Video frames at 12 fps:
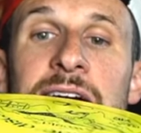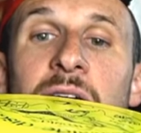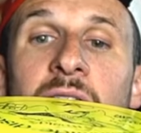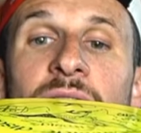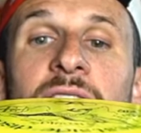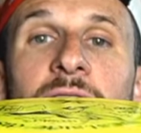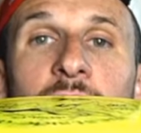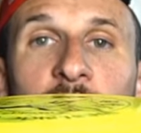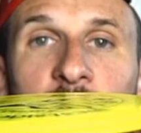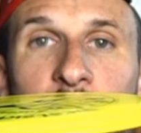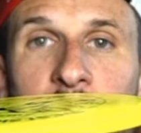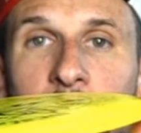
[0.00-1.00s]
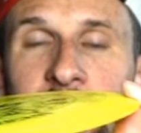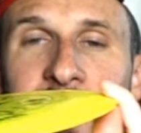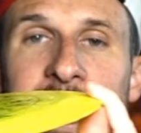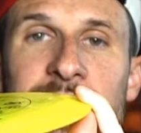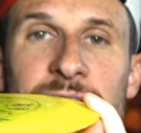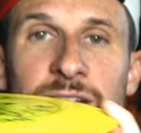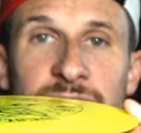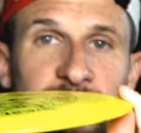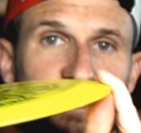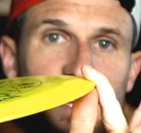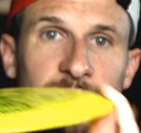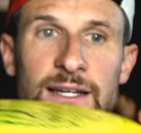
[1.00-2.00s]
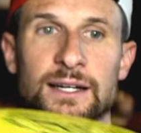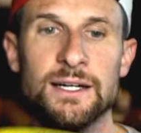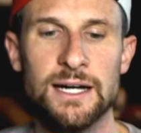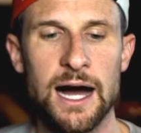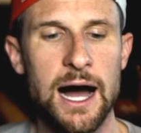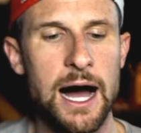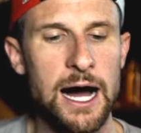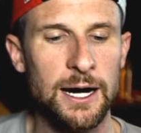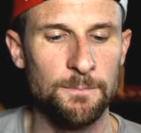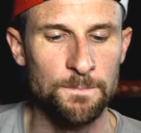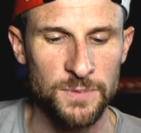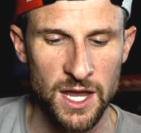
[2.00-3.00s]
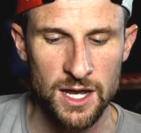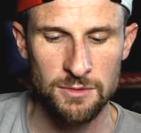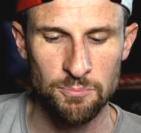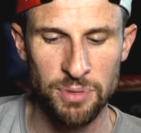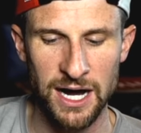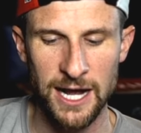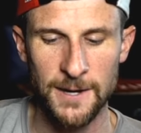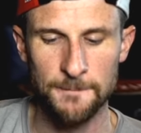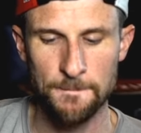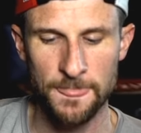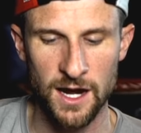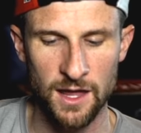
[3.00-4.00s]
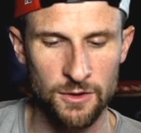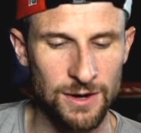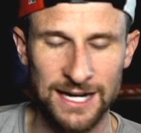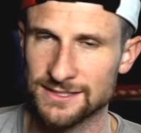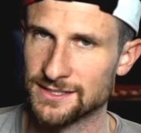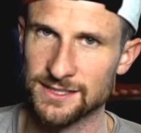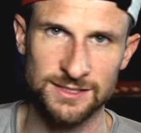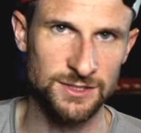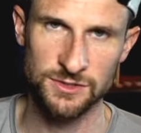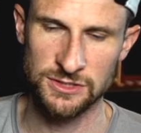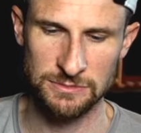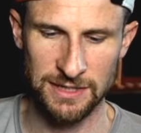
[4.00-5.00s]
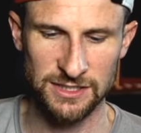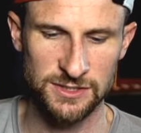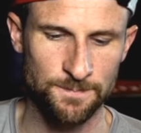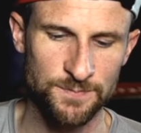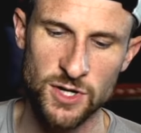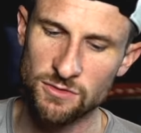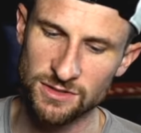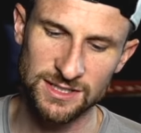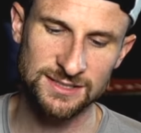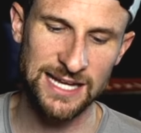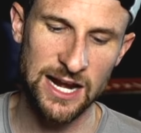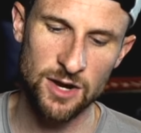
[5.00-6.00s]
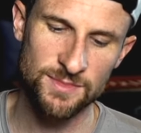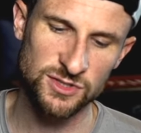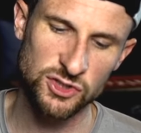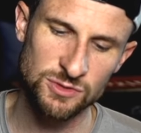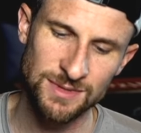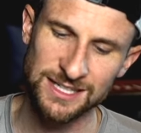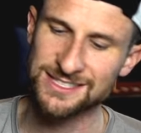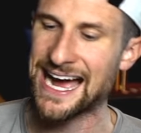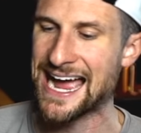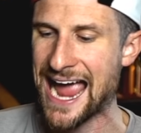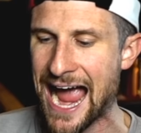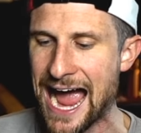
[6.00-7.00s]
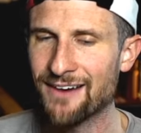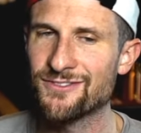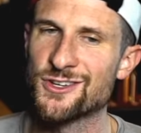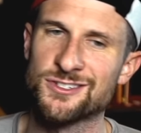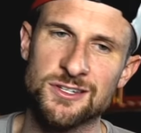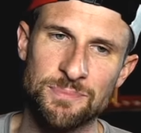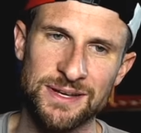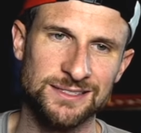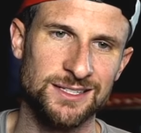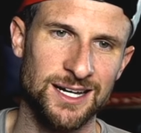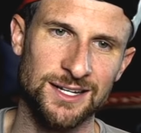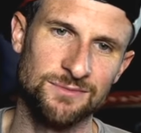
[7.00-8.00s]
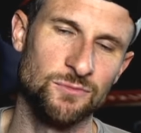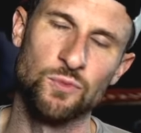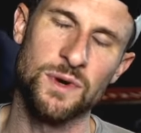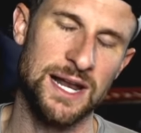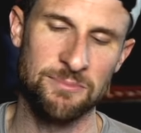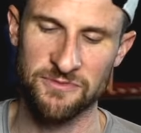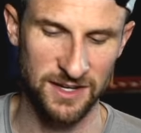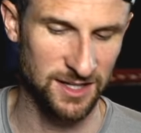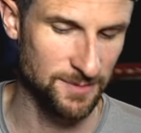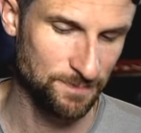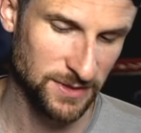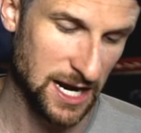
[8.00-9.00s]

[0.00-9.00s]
and then it'll flip up and kind of do this thing. But otherwise it doesn't do too much. Don't really sidearm this too much. I have, just depends on what I'm feeling.